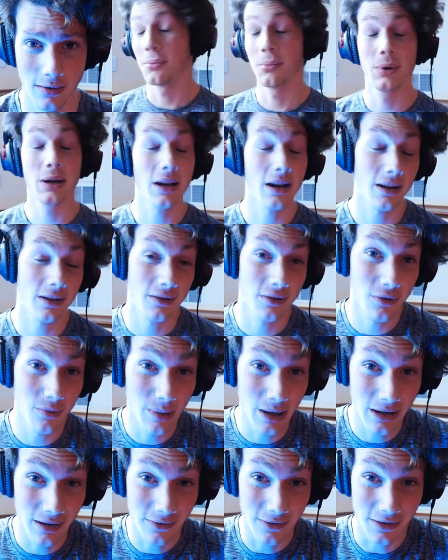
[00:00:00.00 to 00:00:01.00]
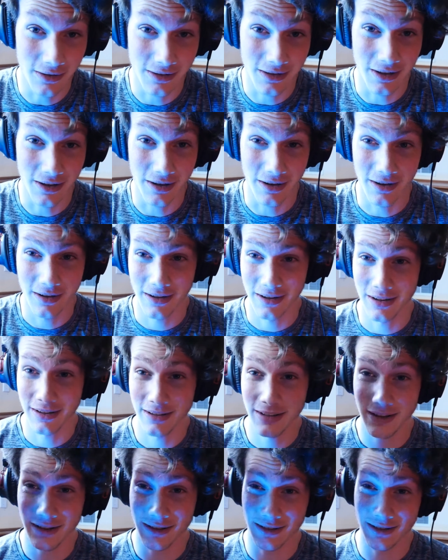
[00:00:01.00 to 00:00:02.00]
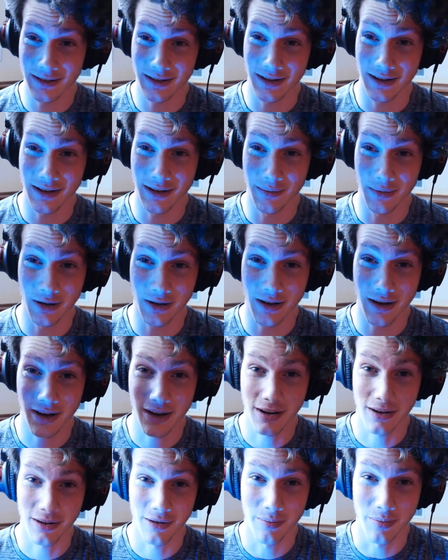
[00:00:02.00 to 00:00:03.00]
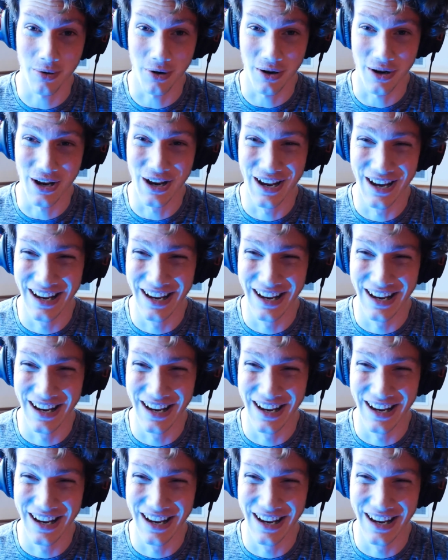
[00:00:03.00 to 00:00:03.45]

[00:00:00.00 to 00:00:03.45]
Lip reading: We got 2 benefits here, and yes, I am looking at a clipboard.